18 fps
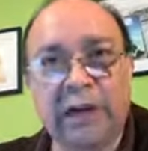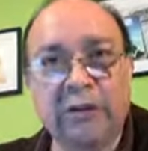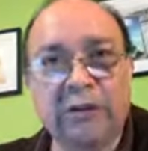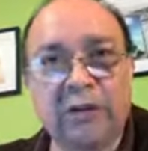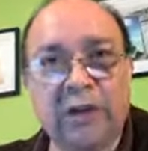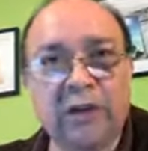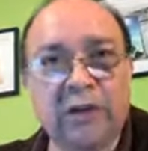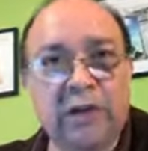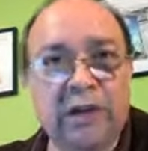
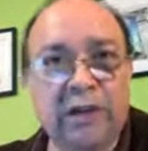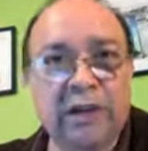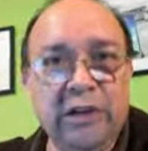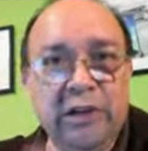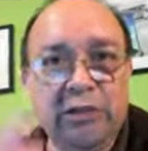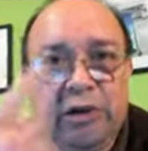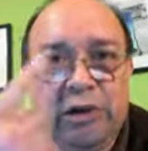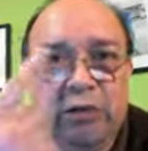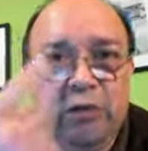and
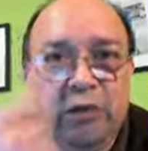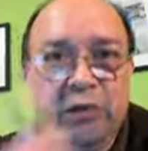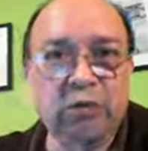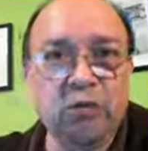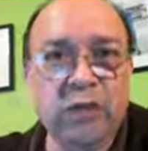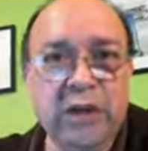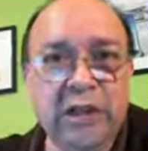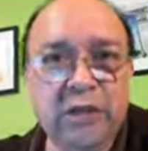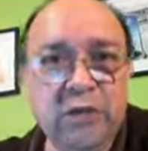and
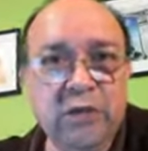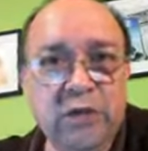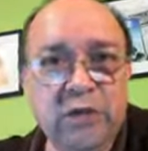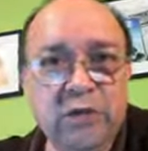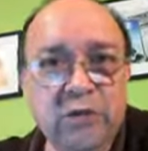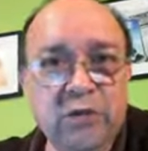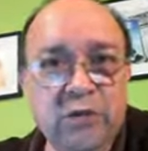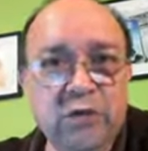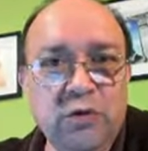with one
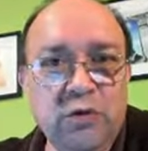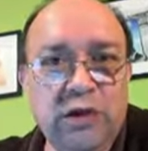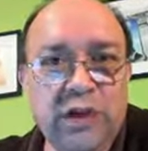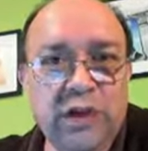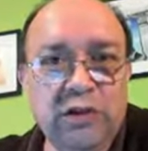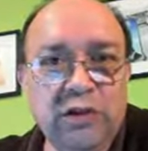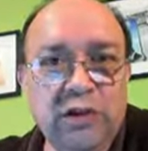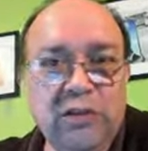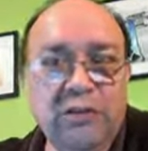joint you
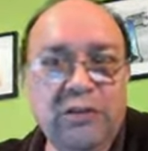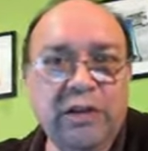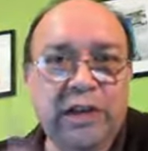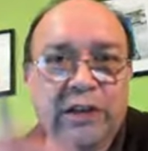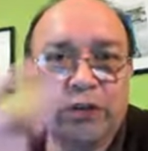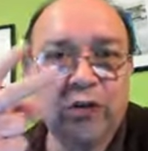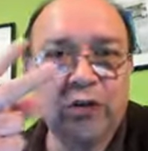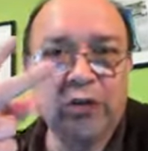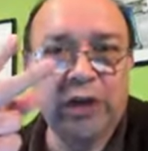can only
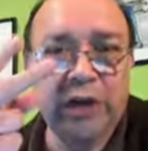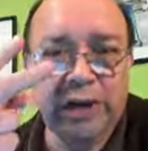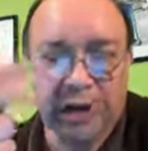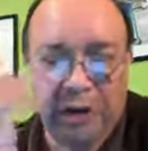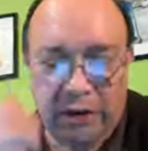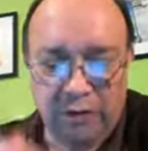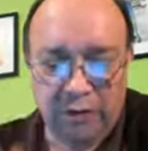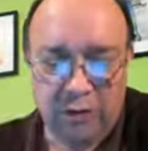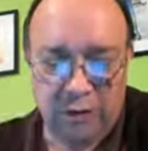find two
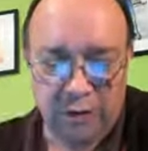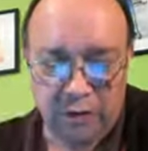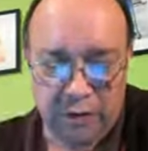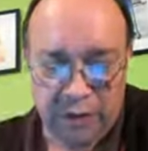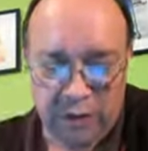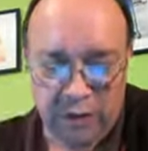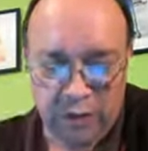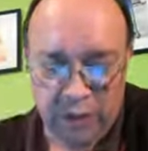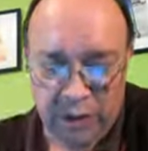unknowns. So
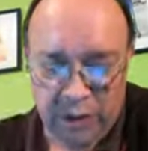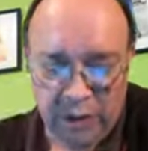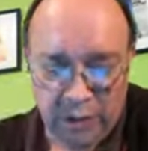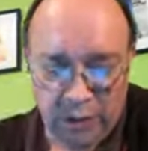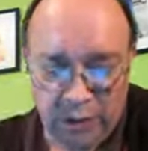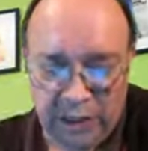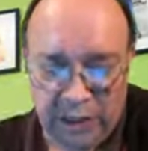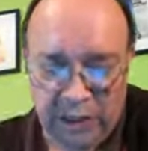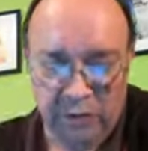this way
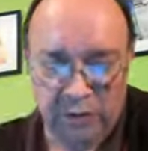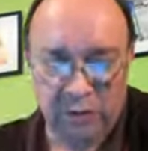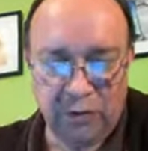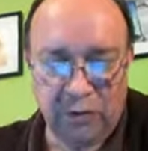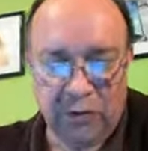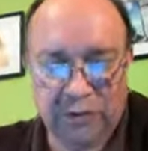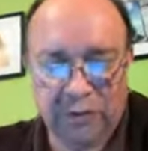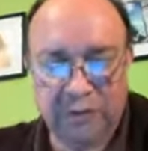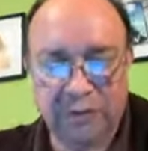you
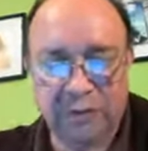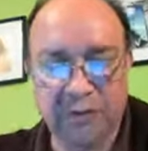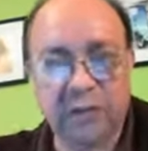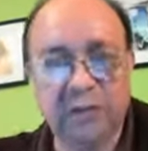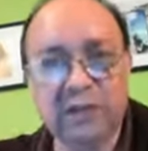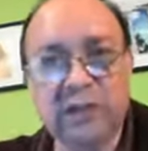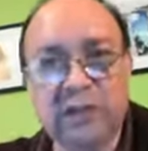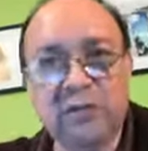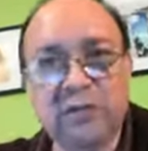cannot find the
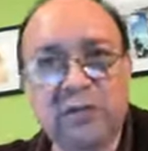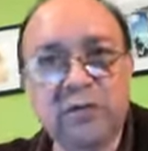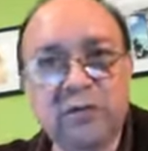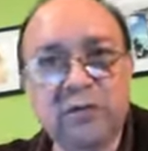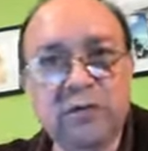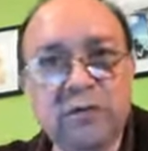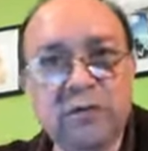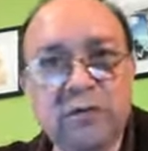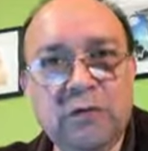force that
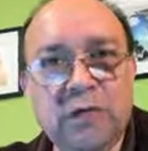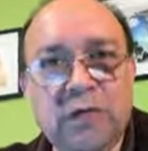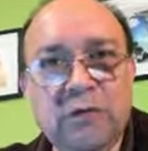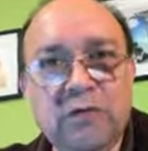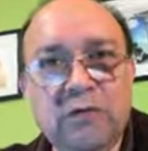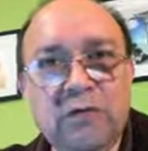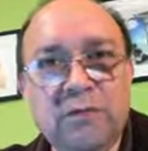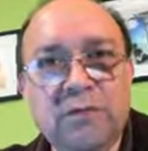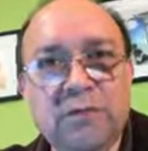
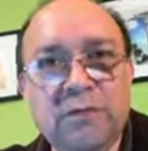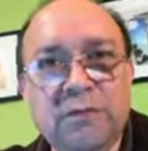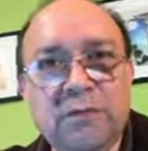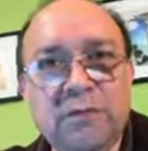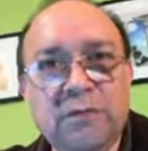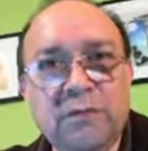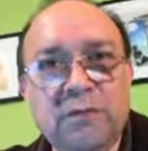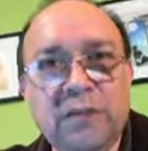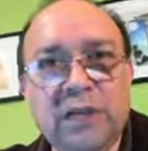
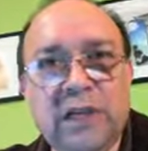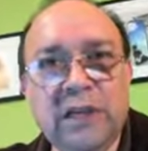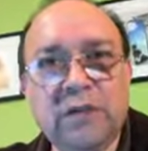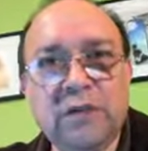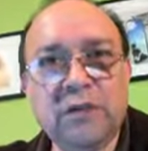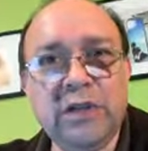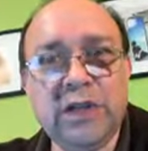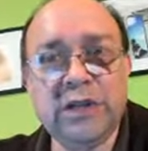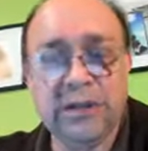
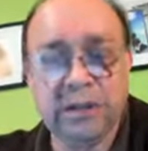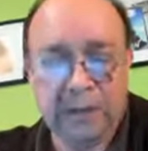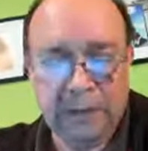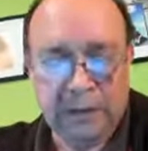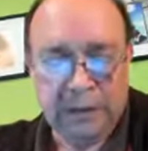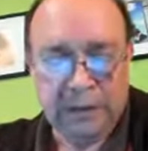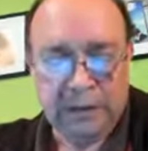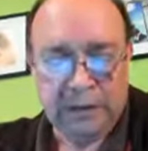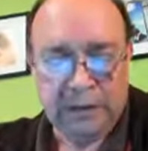you need.
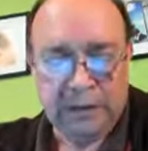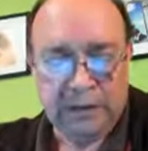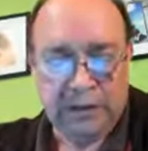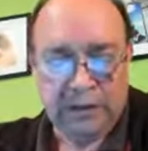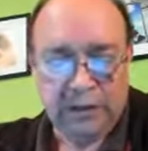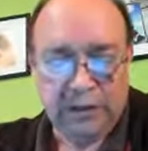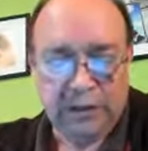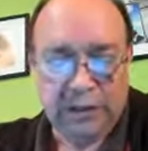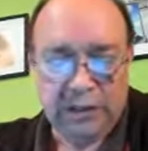
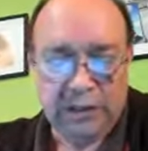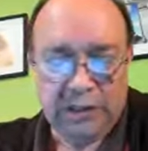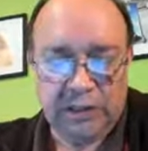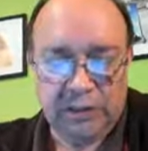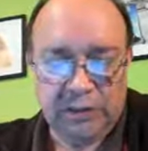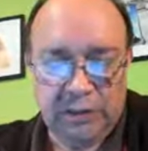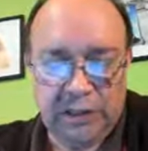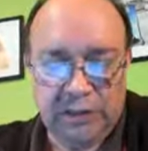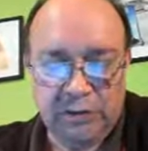So this
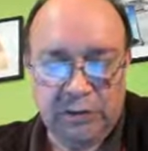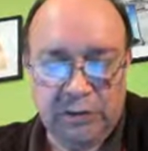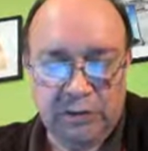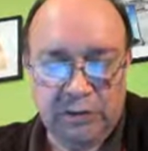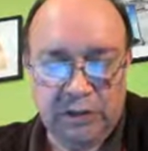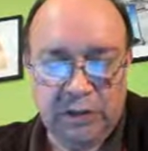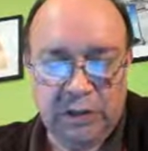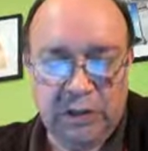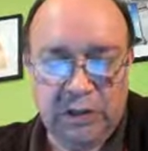is not a
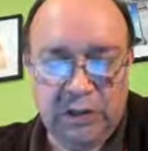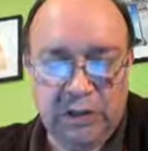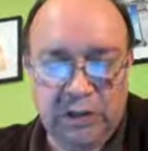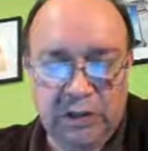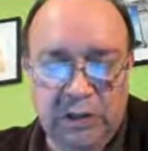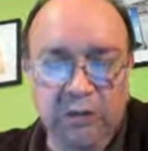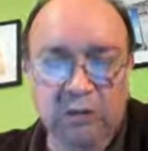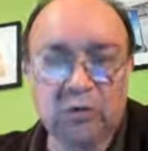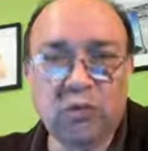
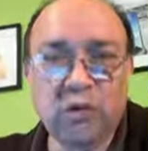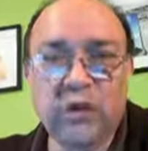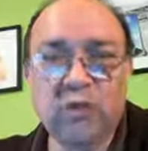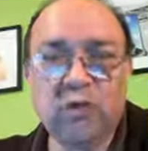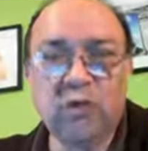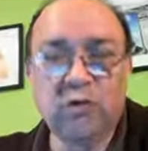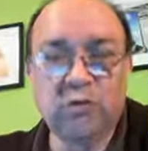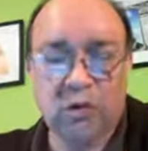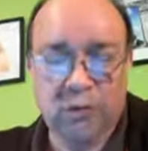good
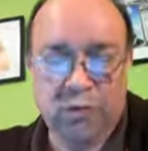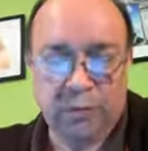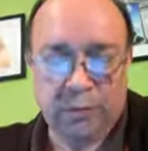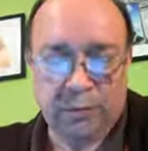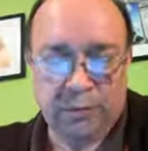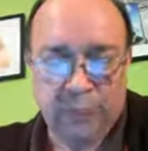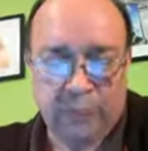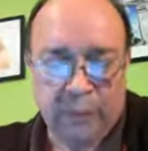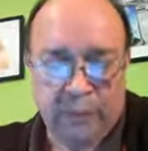way to go.
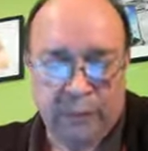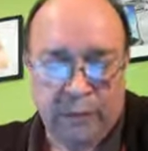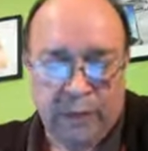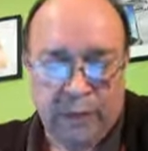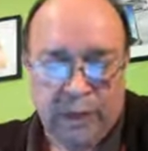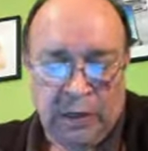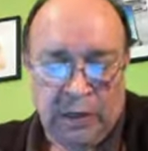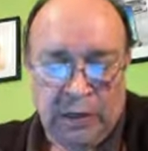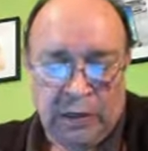
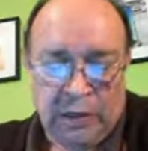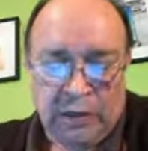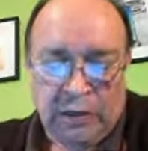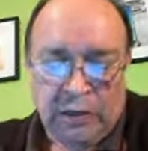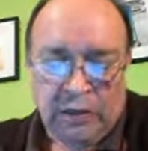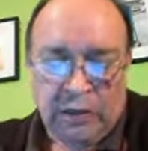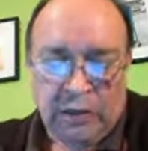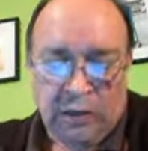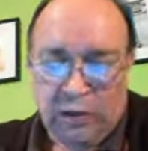
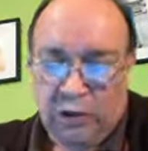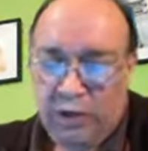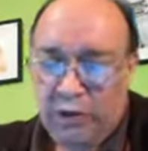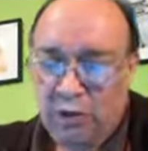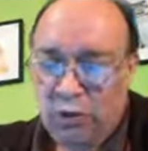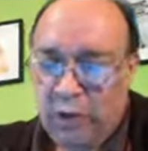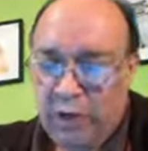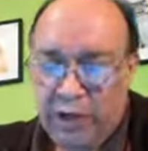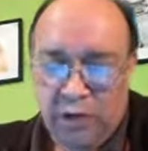So
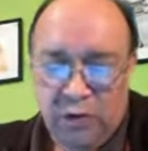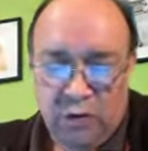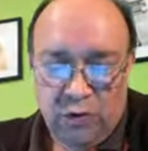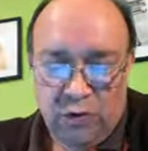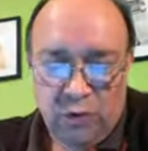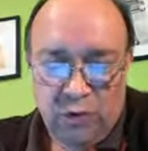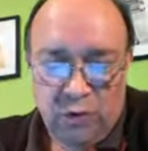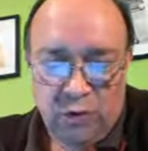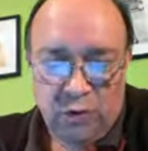the way
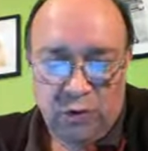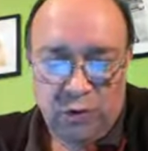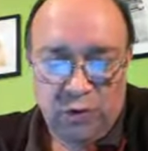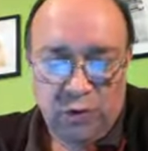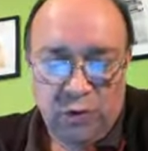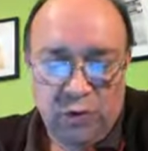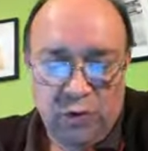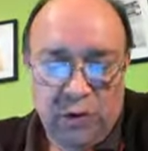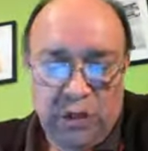to
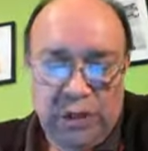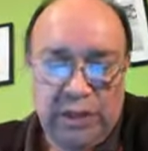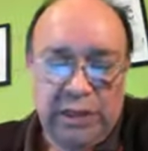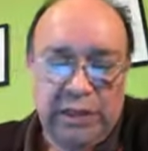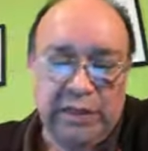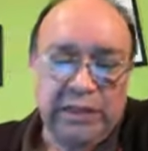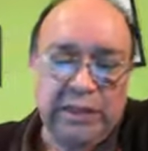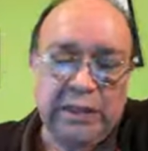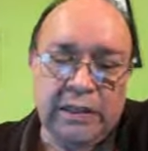do
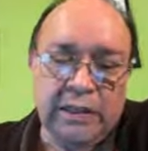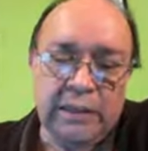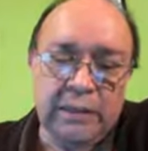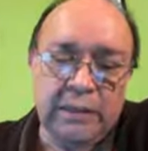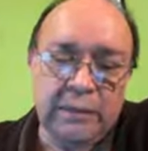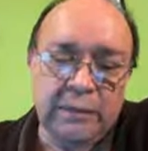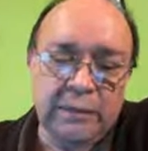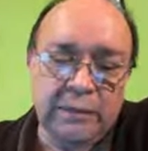this,